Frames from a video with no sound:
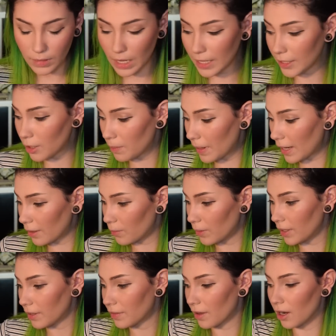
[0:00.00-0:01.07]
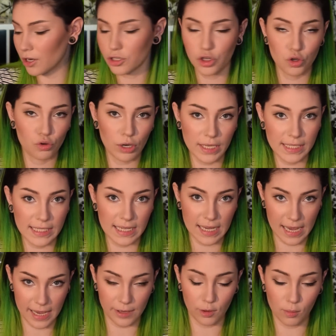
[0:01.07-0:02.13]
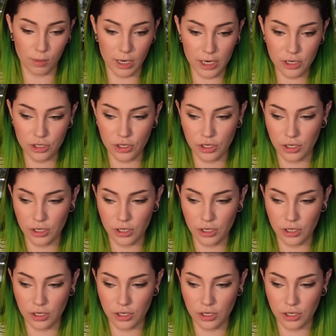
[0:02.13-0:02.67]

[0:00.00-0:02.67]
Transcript: I go back with our trusty angle brush.